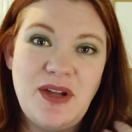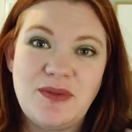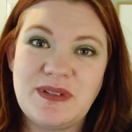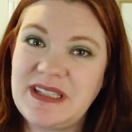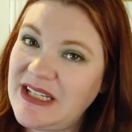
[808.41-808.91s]

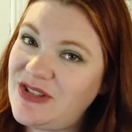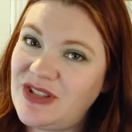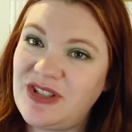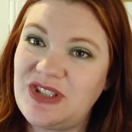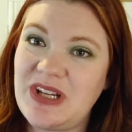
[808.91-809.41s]

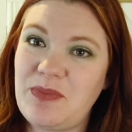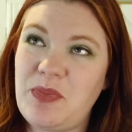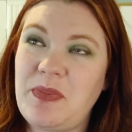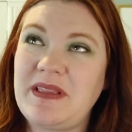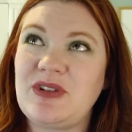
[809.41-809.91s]
relationship,
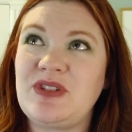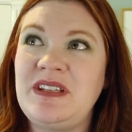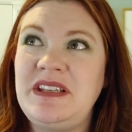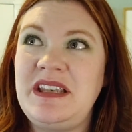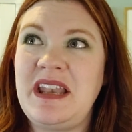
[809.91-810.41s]
but there's
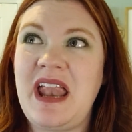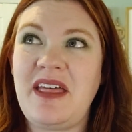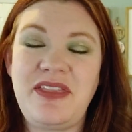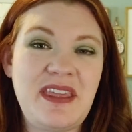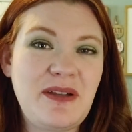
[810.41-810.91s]

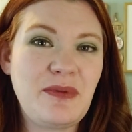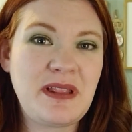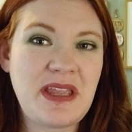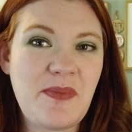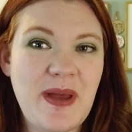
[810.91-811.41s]
nothing
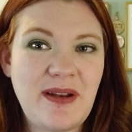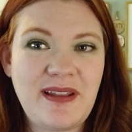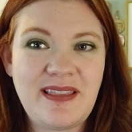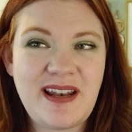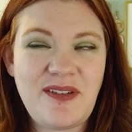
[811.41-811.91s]
really about
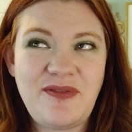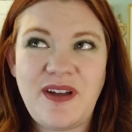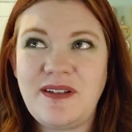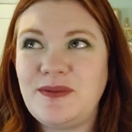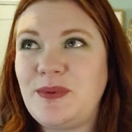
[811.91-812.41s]
it that I
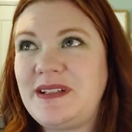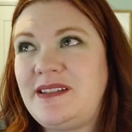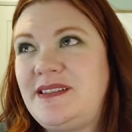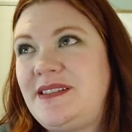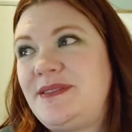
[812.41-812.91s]
felt
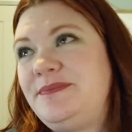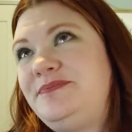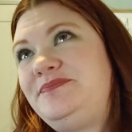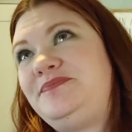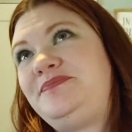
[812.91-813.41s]
was
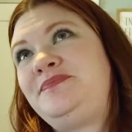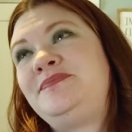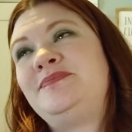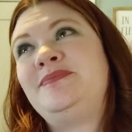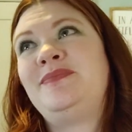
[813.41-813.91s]

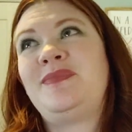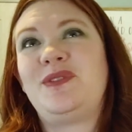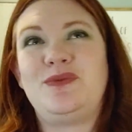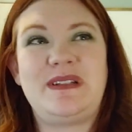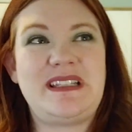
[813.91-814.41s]

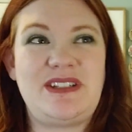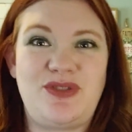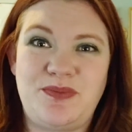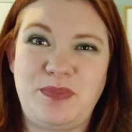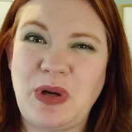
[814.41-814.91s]
really
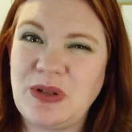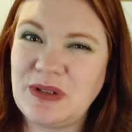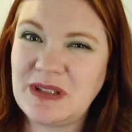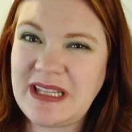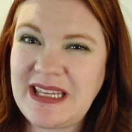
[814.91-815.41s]

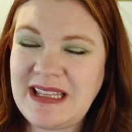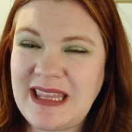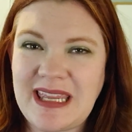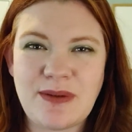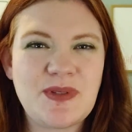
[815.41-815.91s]
pulling.
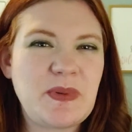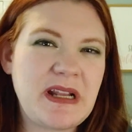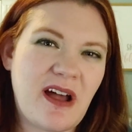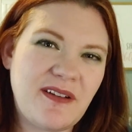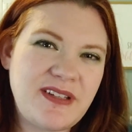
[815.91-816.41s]
Like, it was pretty
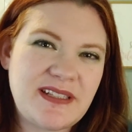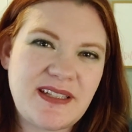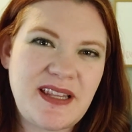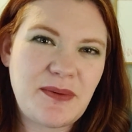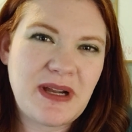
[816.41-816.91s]
obvious
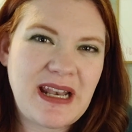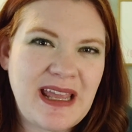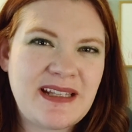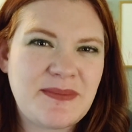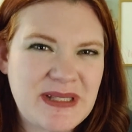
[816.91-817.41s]
that they were going to
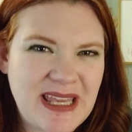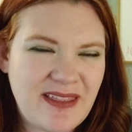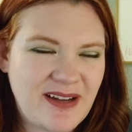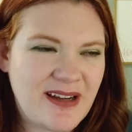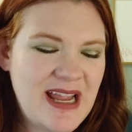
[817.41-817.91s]
end up
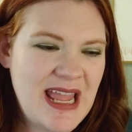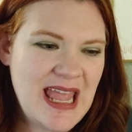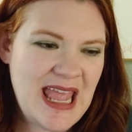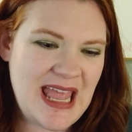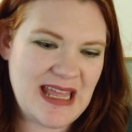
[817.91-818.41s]
together
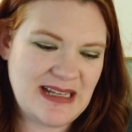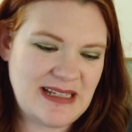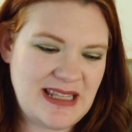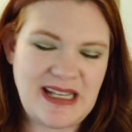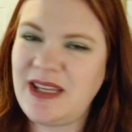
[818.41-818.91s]
and
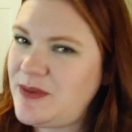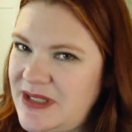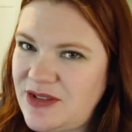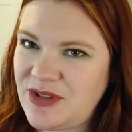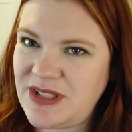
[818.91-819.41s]
that he was
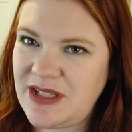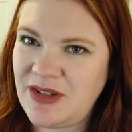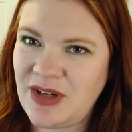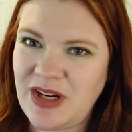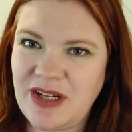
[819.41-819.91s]
interested in
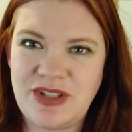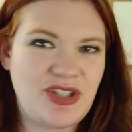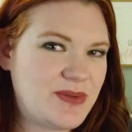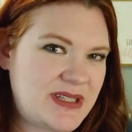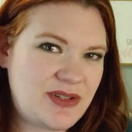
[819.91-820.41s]
her and
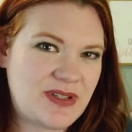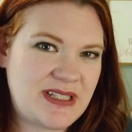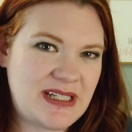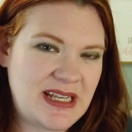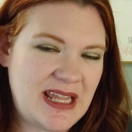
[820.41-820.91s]
she was
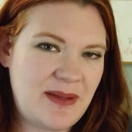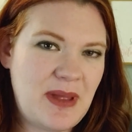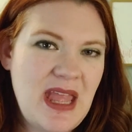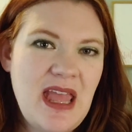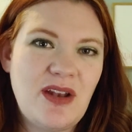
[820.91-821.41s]
interested in him.
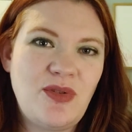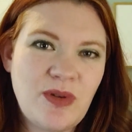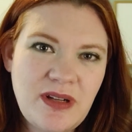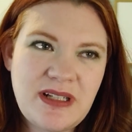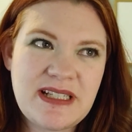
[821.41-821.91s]

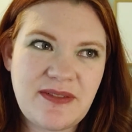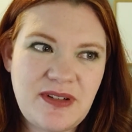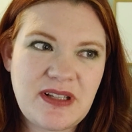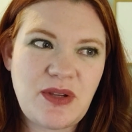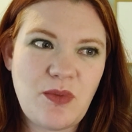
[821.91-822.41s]
Nora
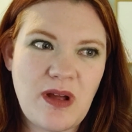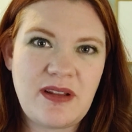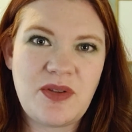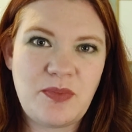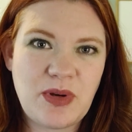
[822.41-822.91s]
definitely
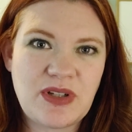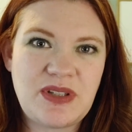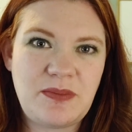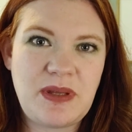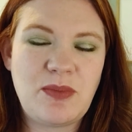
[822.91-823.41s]
wanted the book
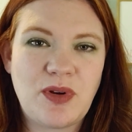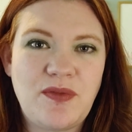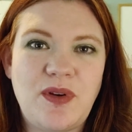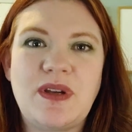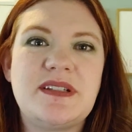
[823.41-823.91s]
to be more
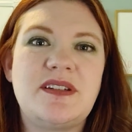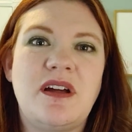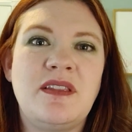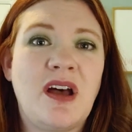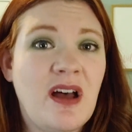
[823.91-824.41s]
focused
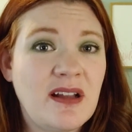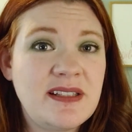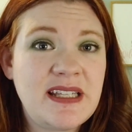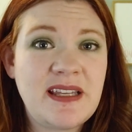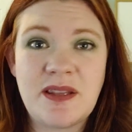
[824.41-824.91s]
on the
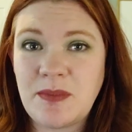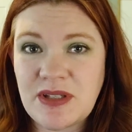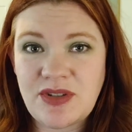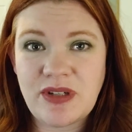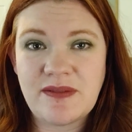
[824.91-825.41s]
haunting and the
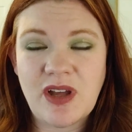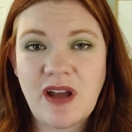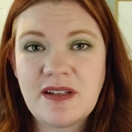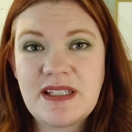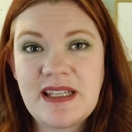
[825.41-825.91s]
mystery of the
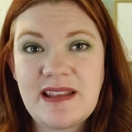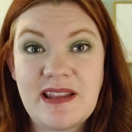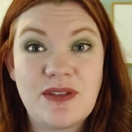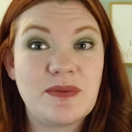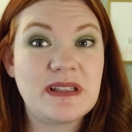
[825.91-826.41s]
haunting
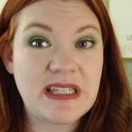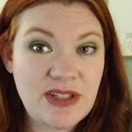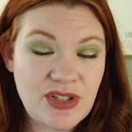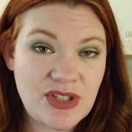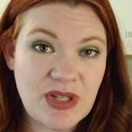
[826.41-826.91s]
than the
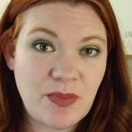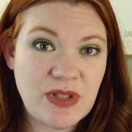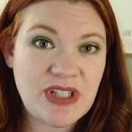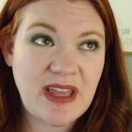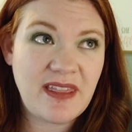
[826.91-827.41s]
relationship,
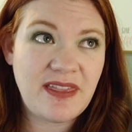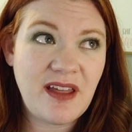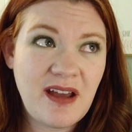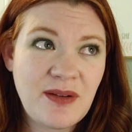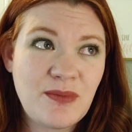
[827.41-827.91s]
which I
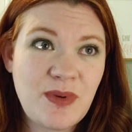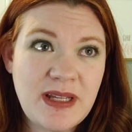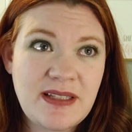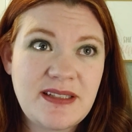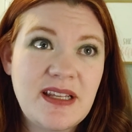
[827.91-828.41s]
thought
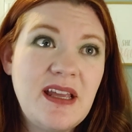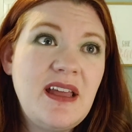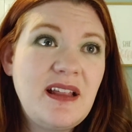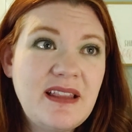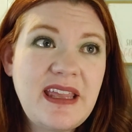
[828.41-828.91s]
was
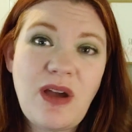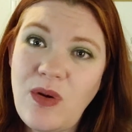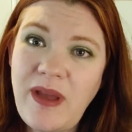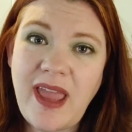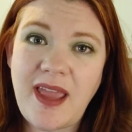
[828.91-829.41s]
like,
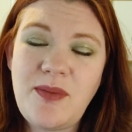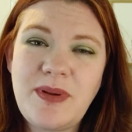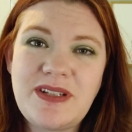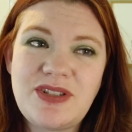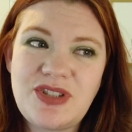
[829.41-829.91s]
okay,
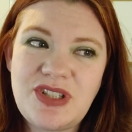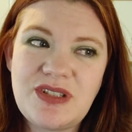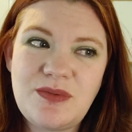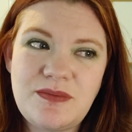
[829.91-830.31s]
but she's